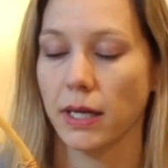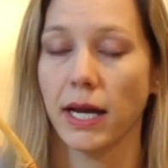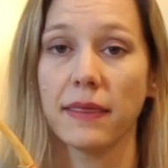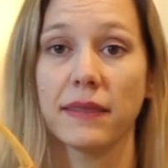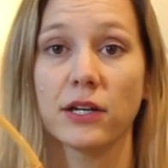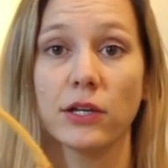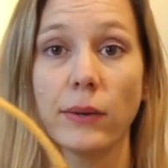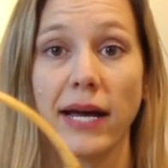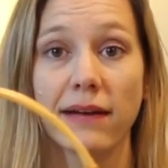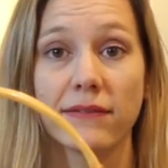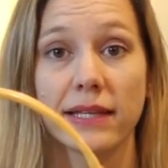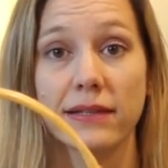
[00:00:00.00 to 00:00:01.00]
And there you
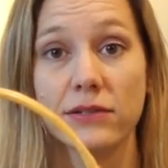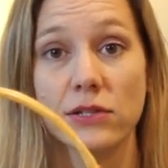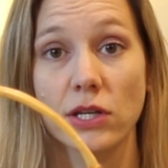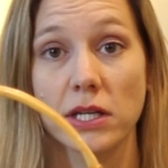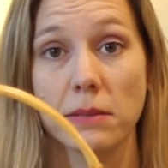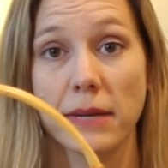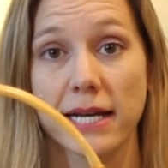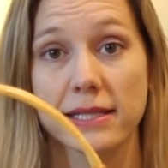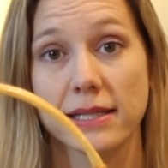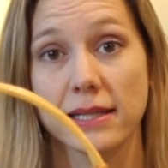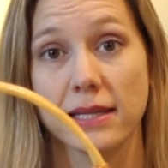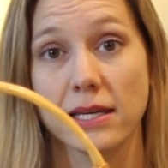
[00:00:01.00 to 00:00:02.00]
have it. There's a goodie
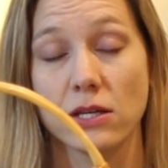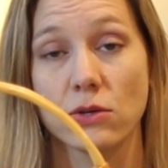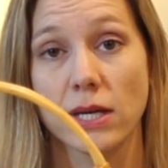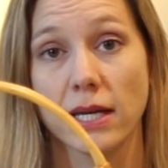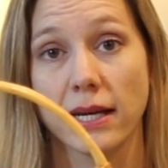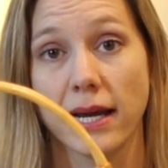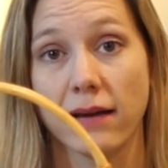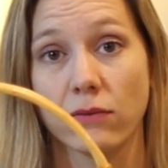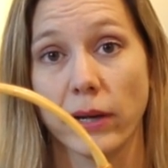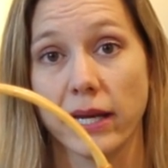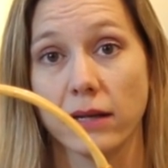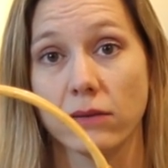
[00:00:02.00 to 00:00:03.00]
basket that you can
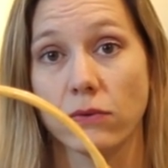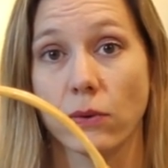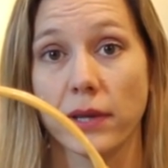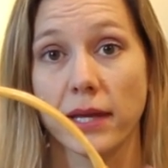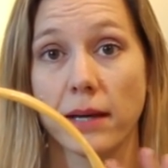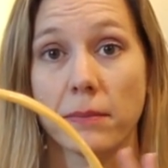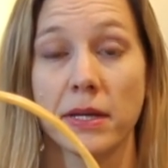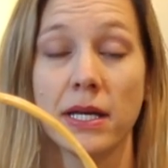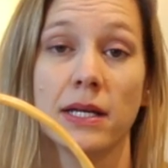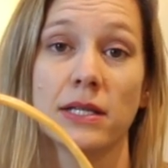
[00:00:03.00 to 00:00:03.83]
have waiting for them